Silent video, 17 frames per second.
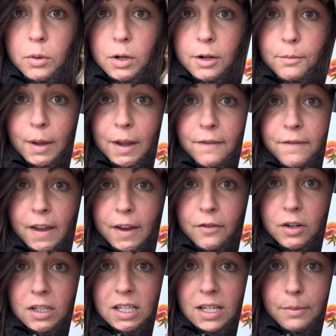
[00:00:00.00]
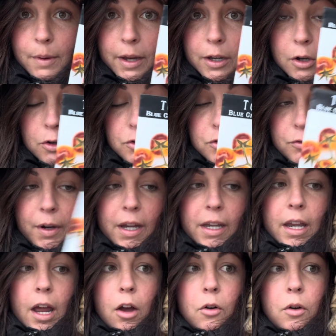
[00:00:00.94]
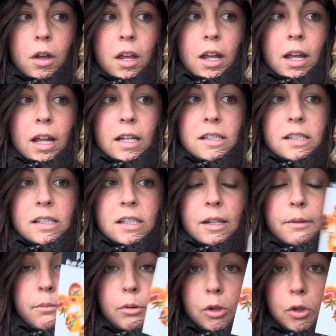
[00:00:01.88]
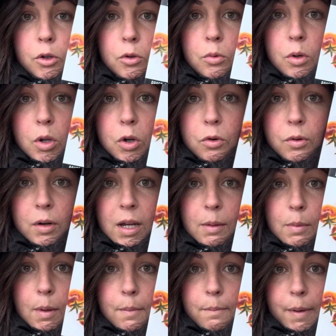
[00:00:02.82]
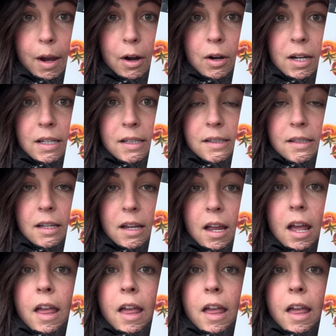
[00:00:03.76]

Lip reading: my favorite tomatoes right now. It's the blue cream berries.